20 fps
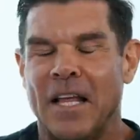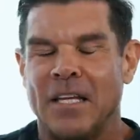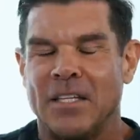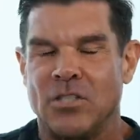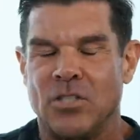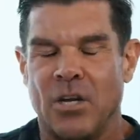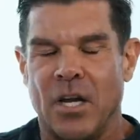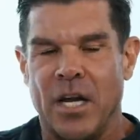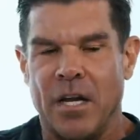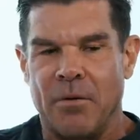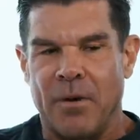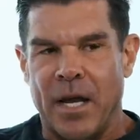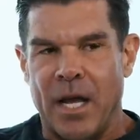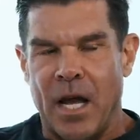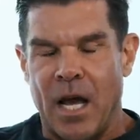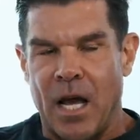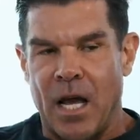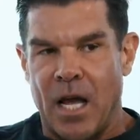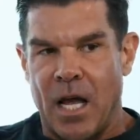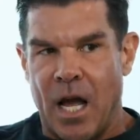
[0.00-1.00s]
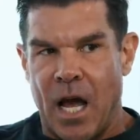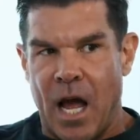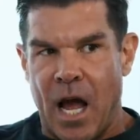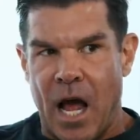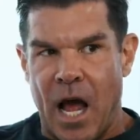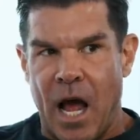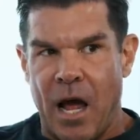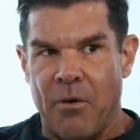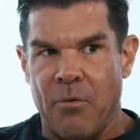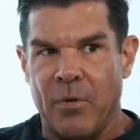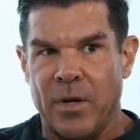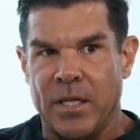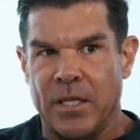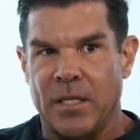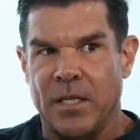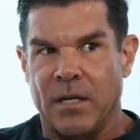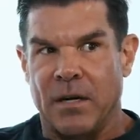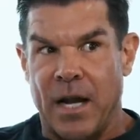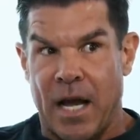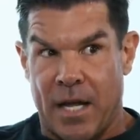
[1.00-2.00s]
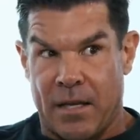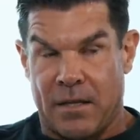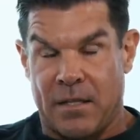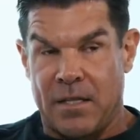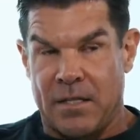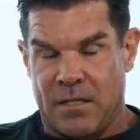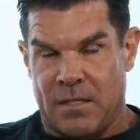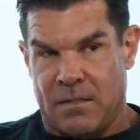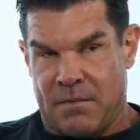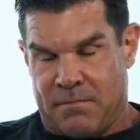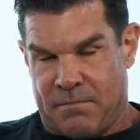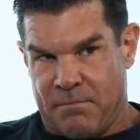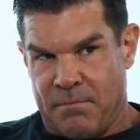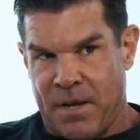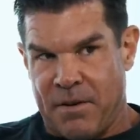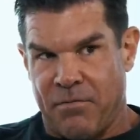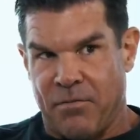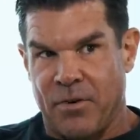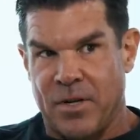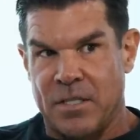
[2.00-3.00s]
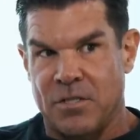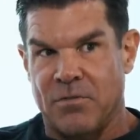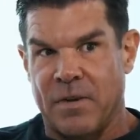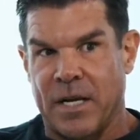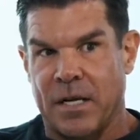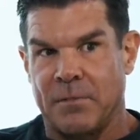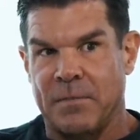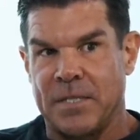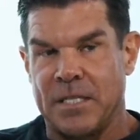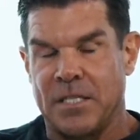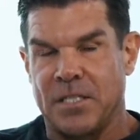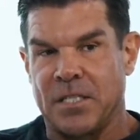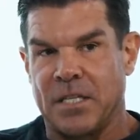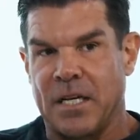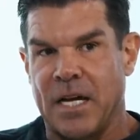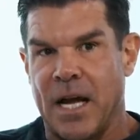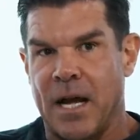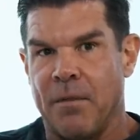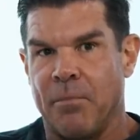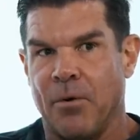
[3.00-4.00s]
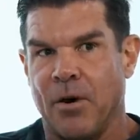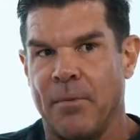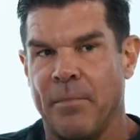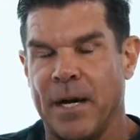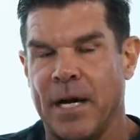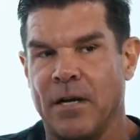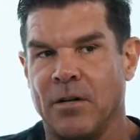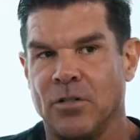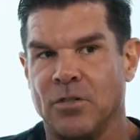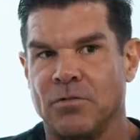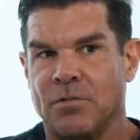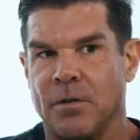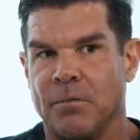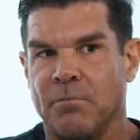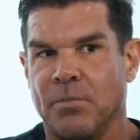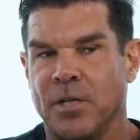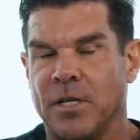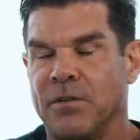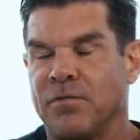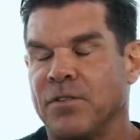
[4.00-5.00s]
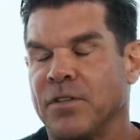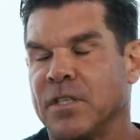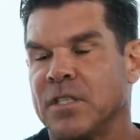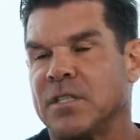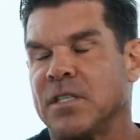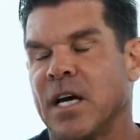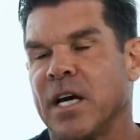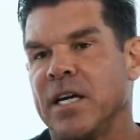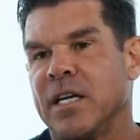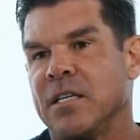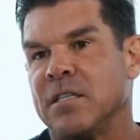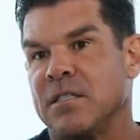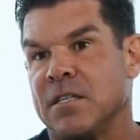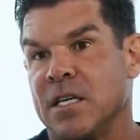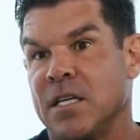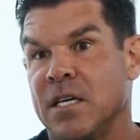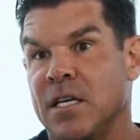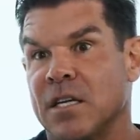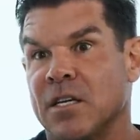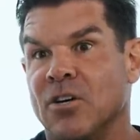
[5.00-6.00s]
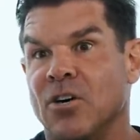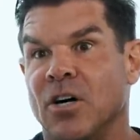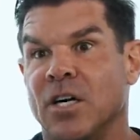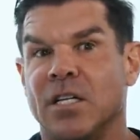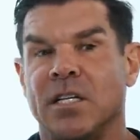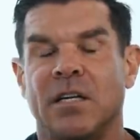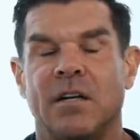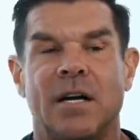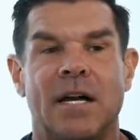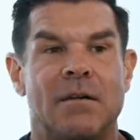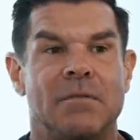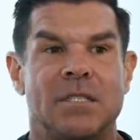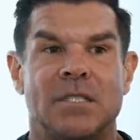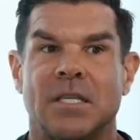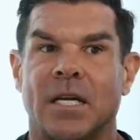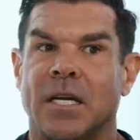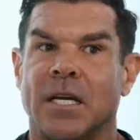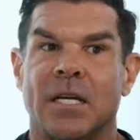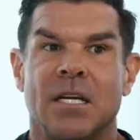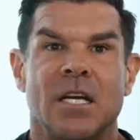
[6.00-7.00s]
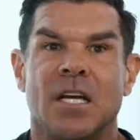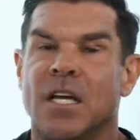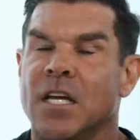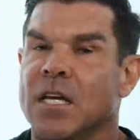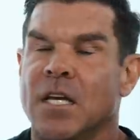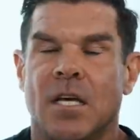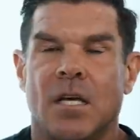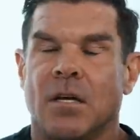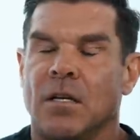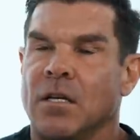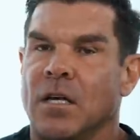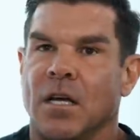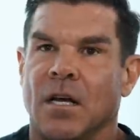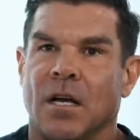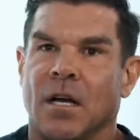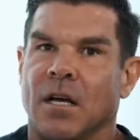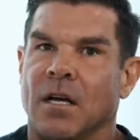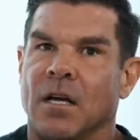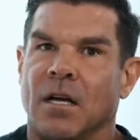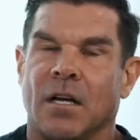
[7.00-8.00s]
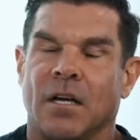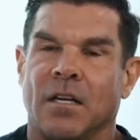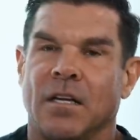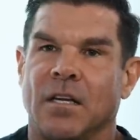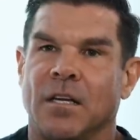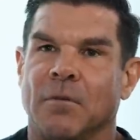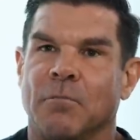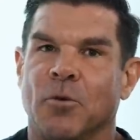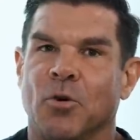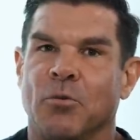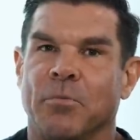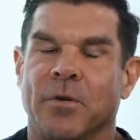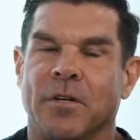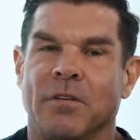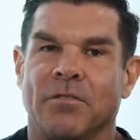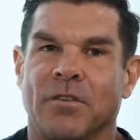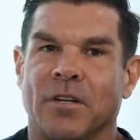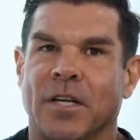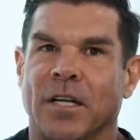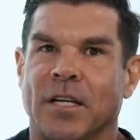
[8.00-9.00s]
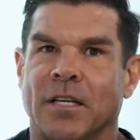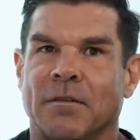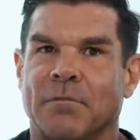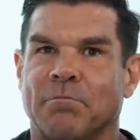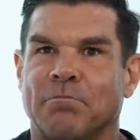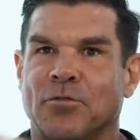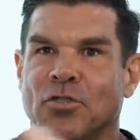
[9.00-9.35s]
so anyway, I went there at these my friend's recommendation. A guy I bought my house from played for the Titans, and he had gone there, and I was like, in a moment of like